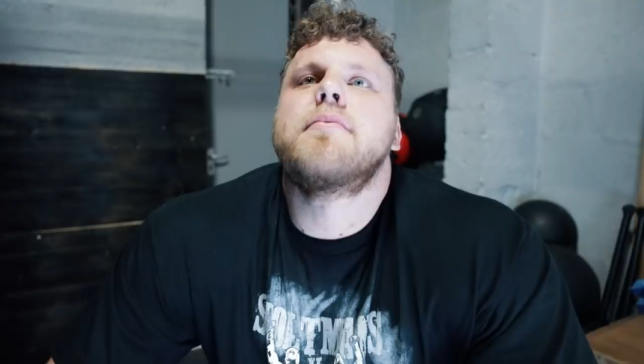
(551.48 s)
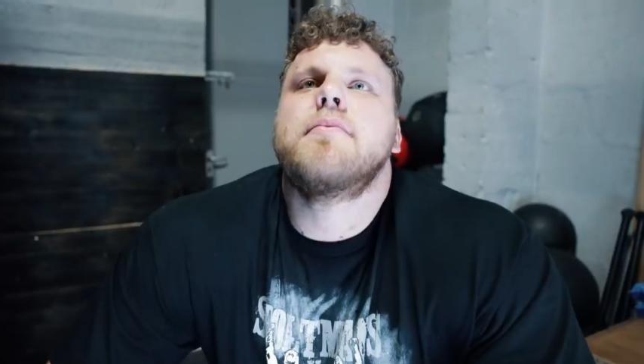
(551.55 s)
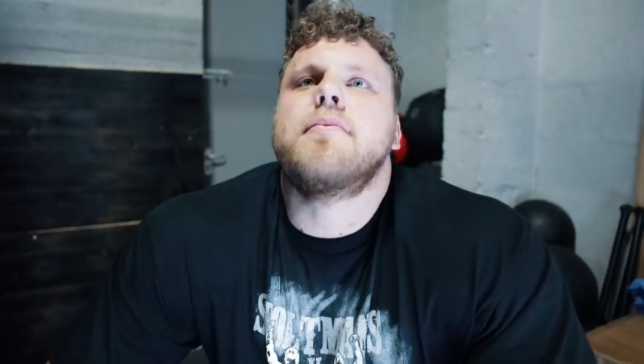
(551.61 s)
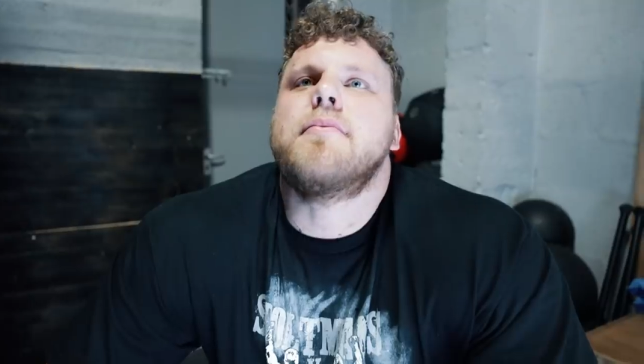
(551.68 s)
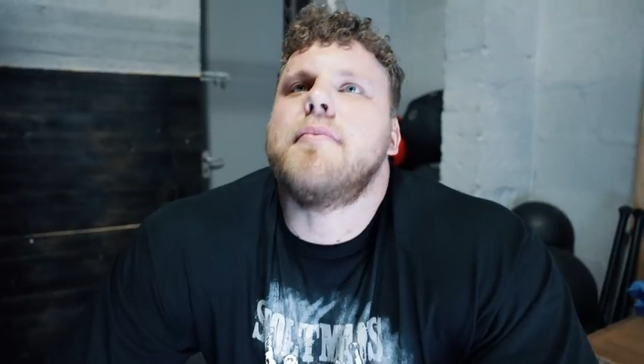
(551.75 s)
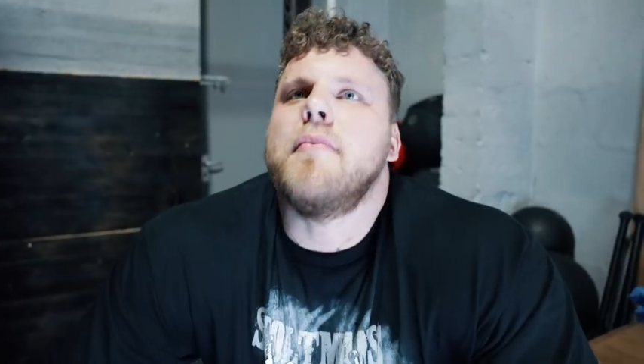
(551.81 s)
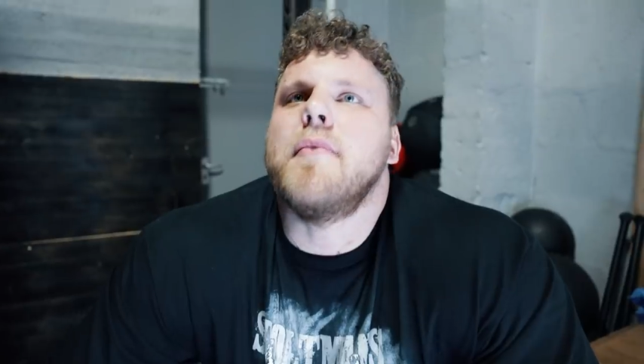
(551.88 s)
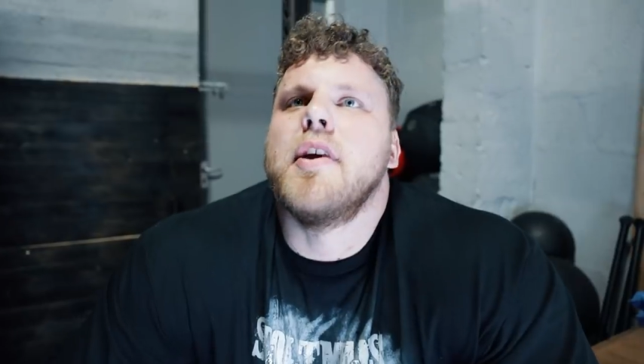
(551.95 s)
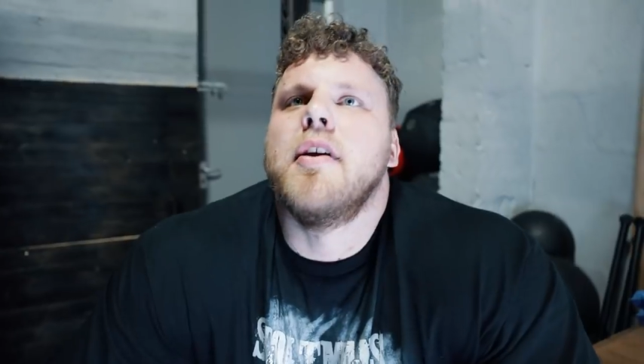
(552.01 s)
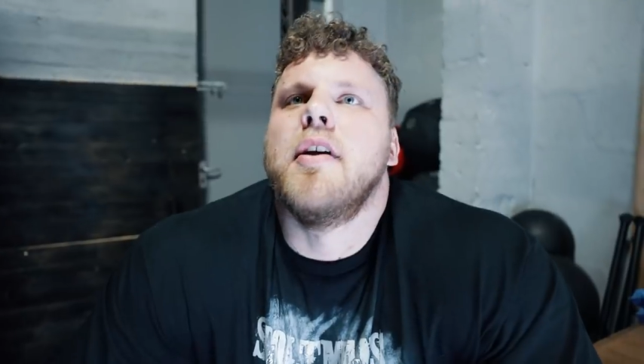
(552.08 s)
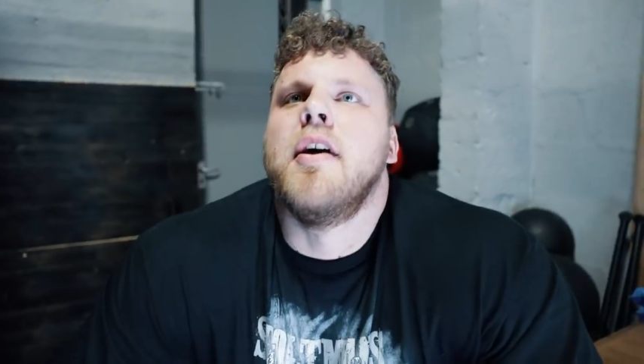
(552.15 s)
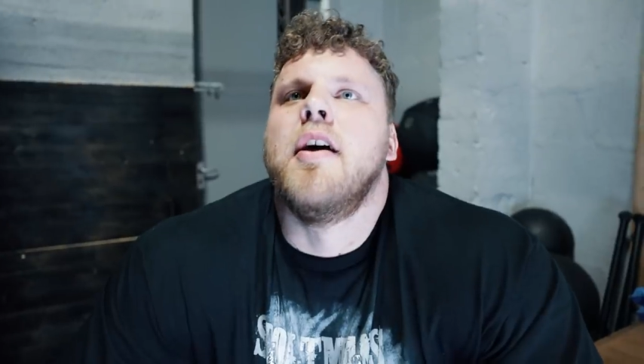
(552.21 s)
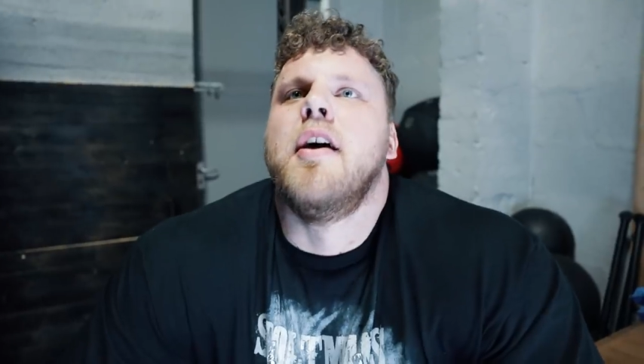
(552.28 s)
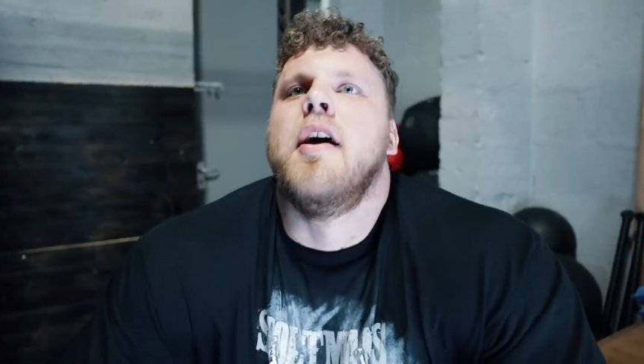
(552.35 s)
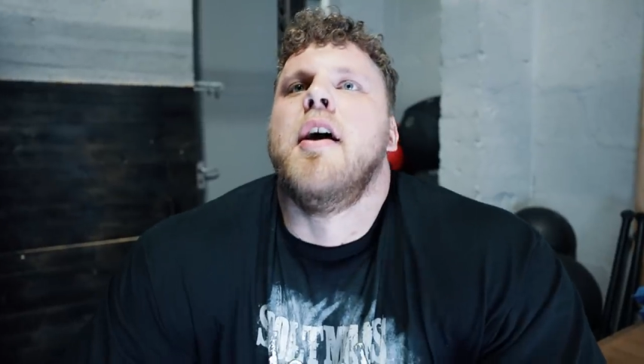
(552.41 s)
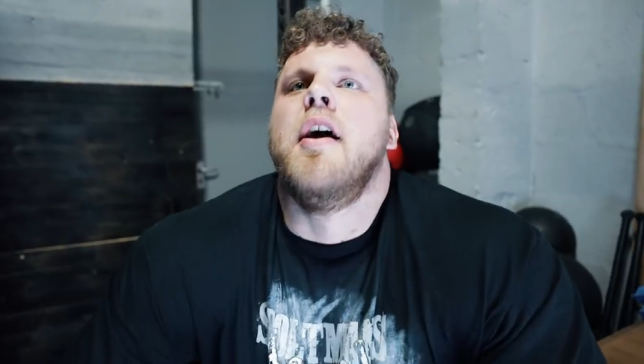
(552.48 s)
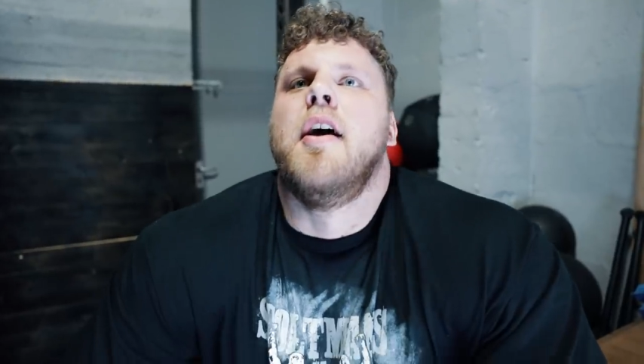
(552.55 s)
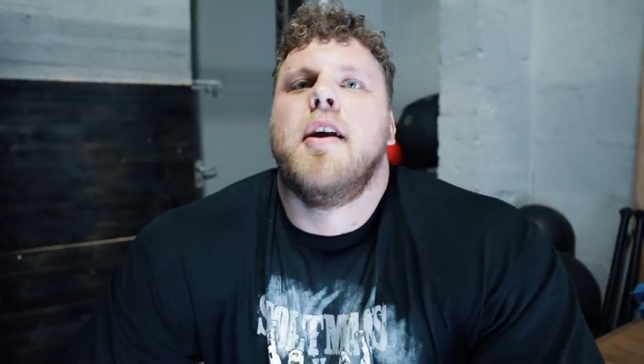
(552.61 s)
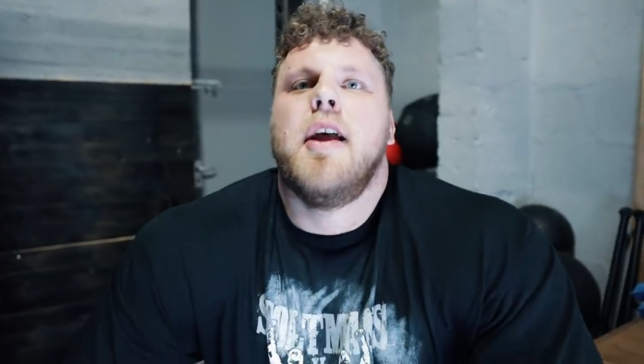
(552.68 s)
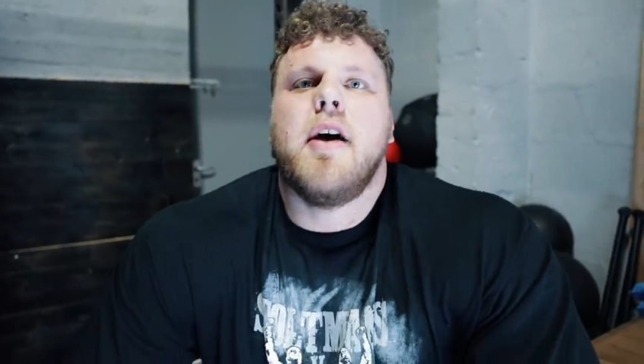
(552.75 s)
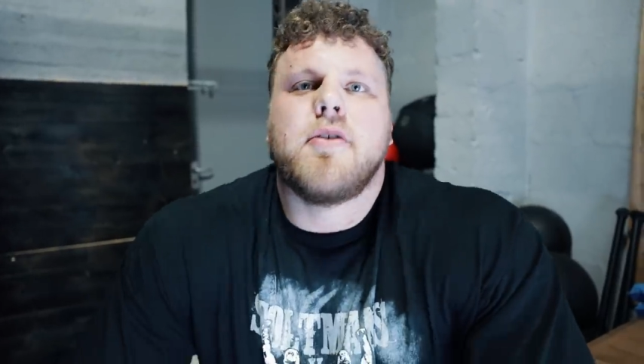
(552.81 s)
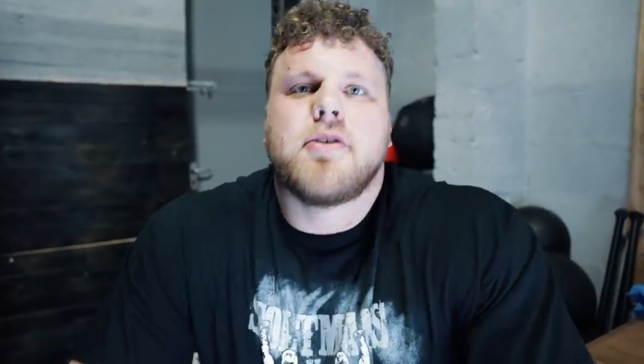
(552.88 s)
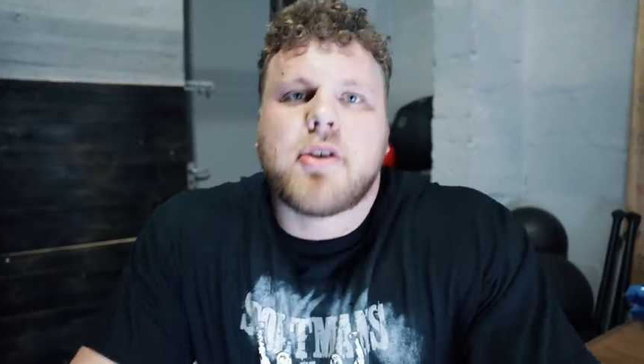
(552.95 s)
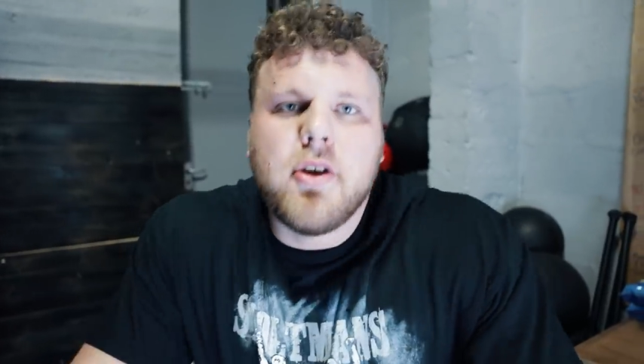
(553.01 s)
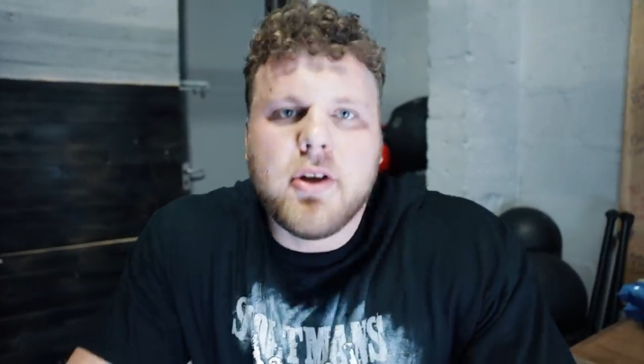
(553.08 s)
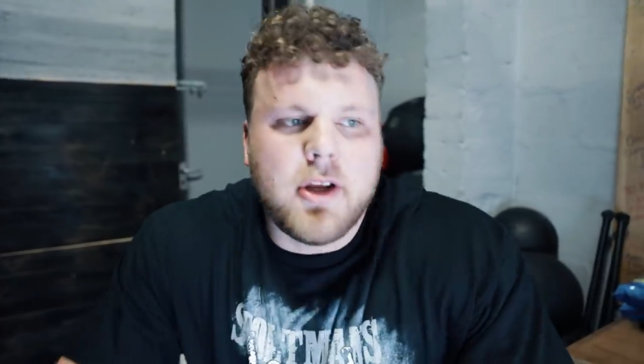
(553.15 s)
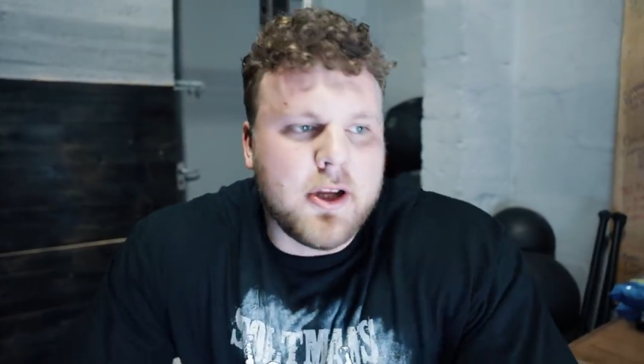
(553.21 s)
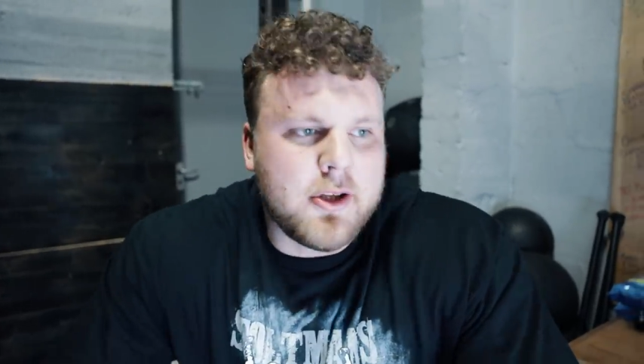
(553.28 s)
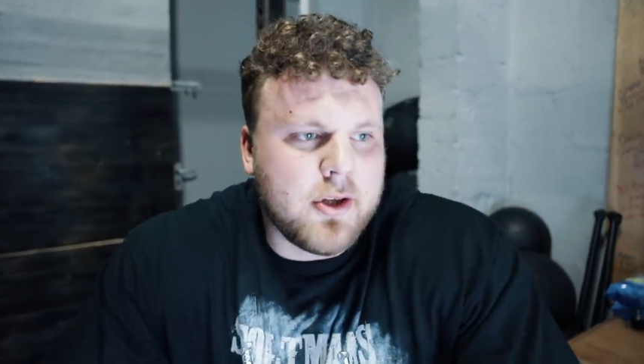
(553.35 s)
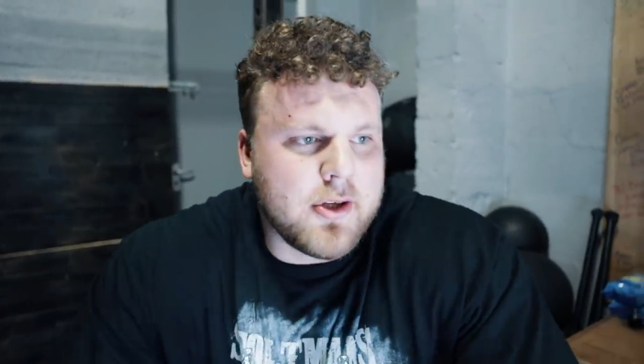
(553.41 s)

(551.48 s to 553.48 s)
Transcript: How did your sets go, Tom? Yeah, it was good.